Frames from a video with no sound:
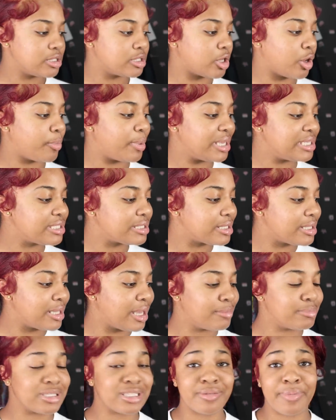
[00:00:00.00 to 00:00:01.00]
So basically
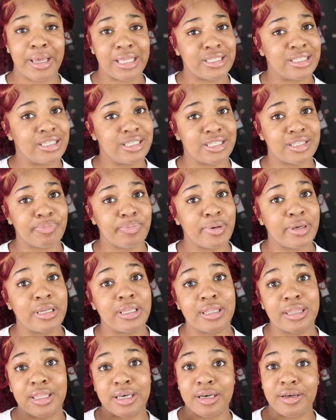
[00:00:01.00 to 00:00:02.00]
I'm just about to just
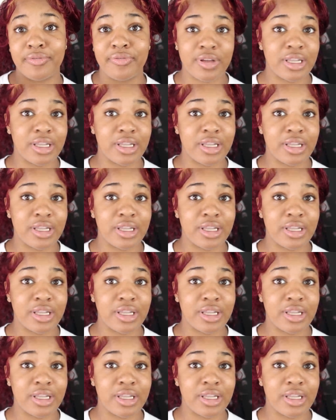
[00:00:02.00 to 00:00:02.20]
put the